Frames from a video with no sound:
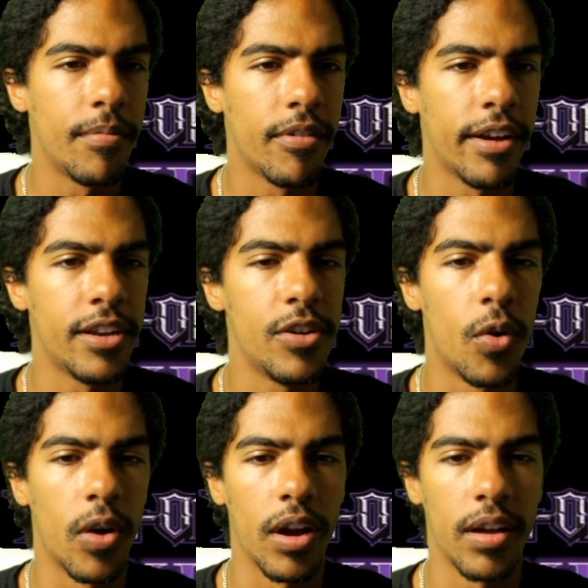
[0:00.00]

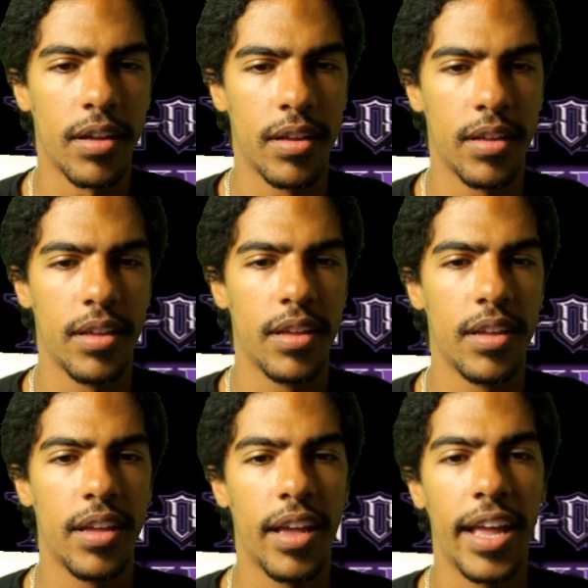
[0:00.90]
Grandora,
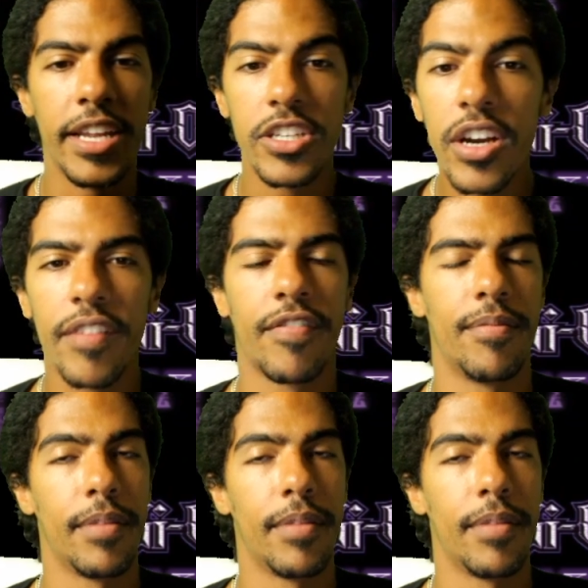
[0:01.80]
and he took it from